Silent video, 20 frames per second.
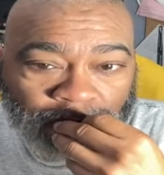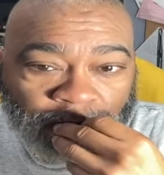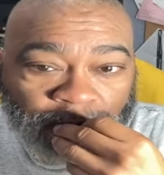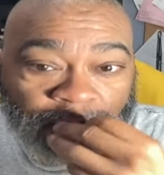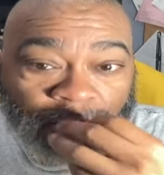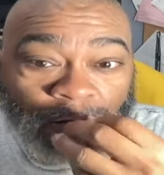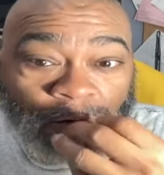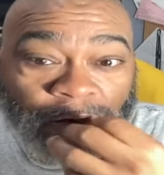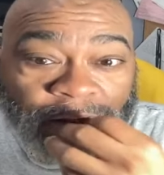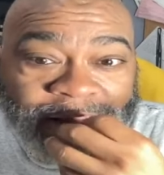
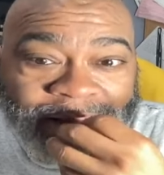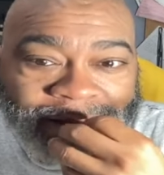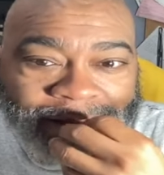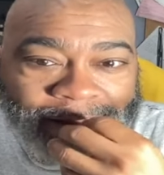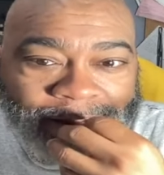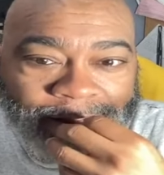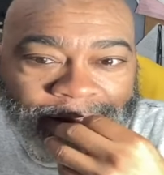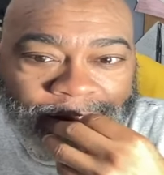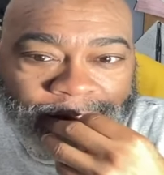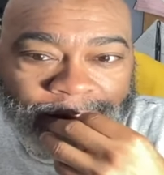You
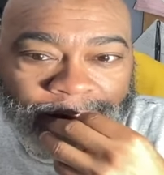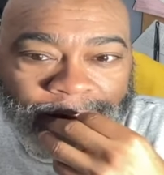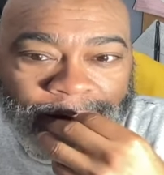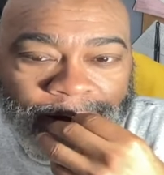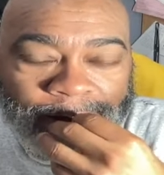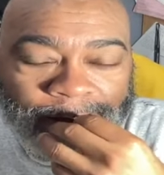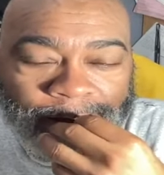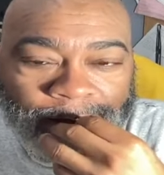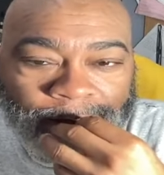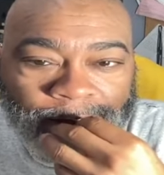can
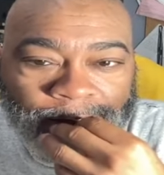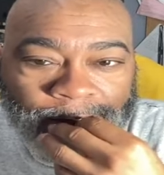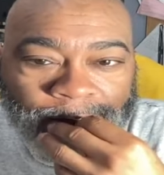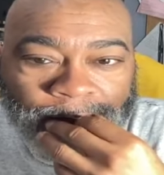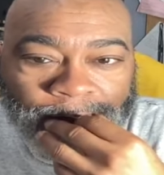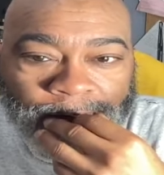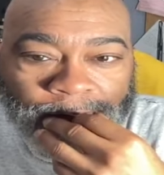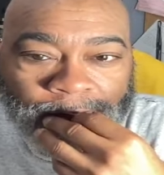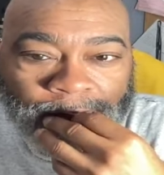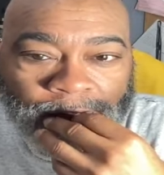
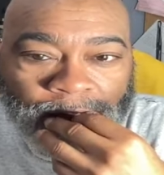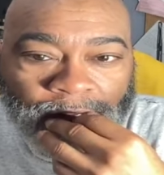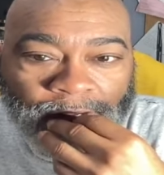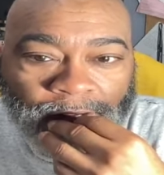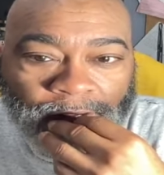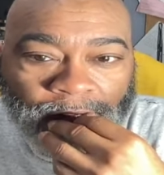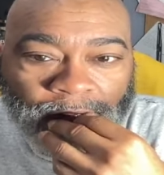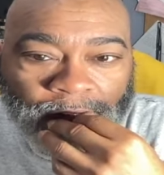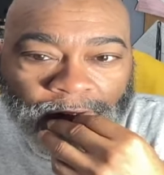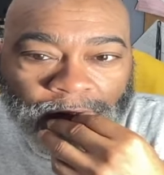
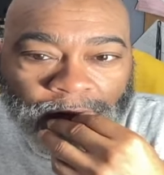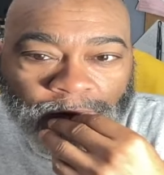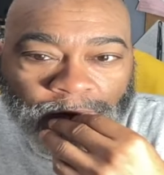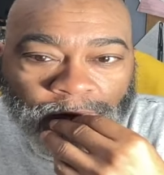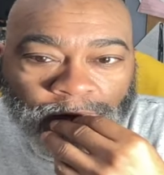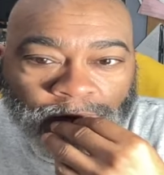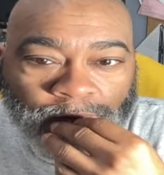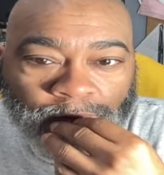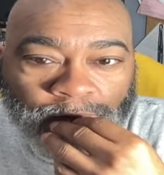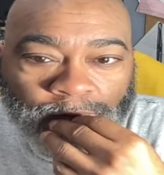uh,
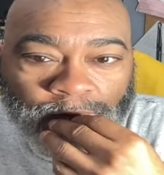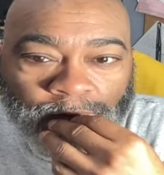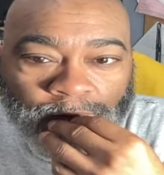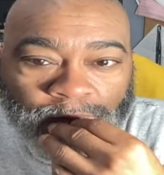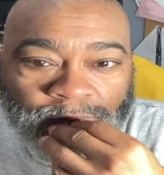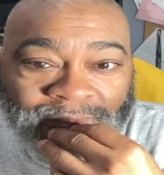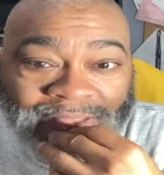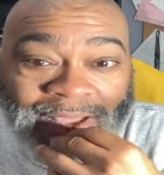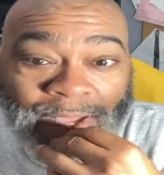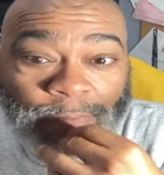
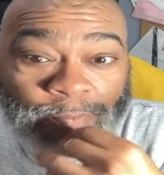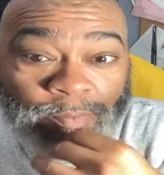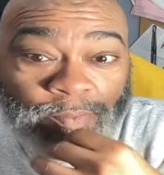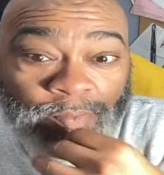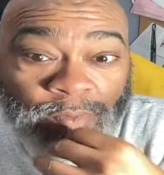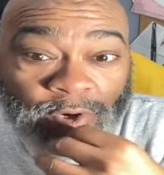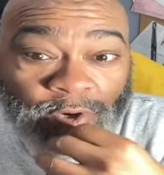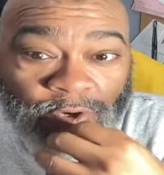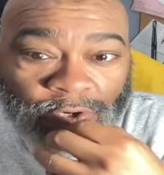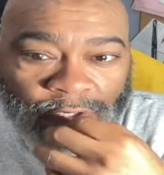not
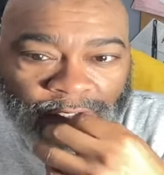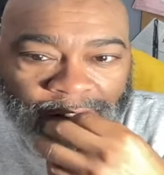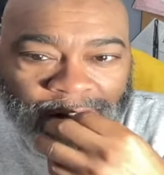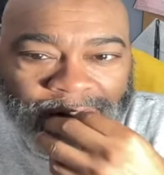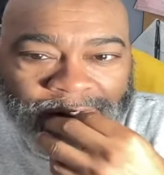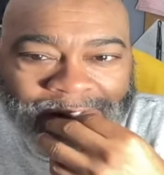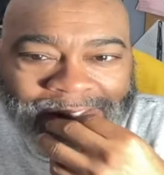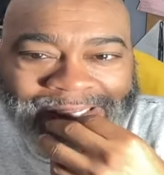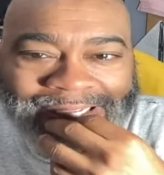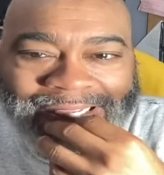murder
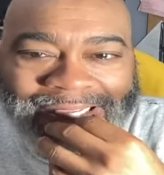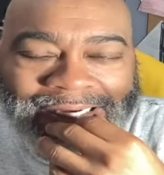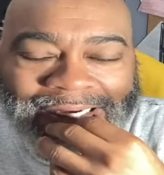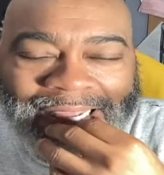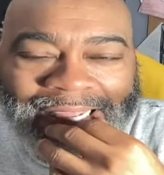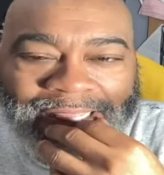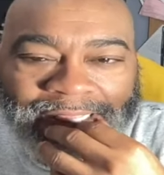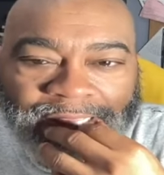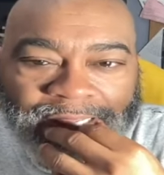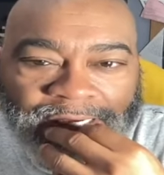and
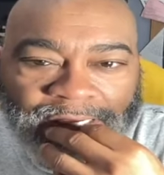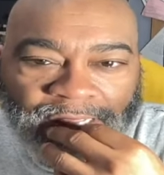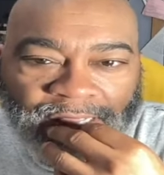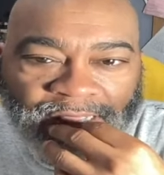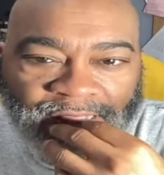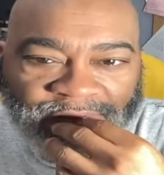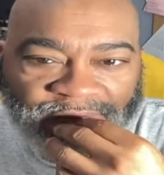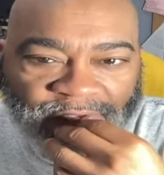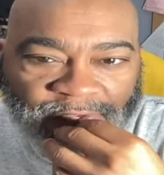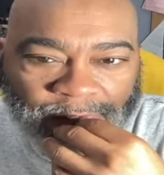not get to
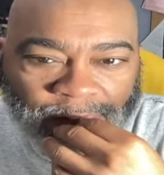heaven.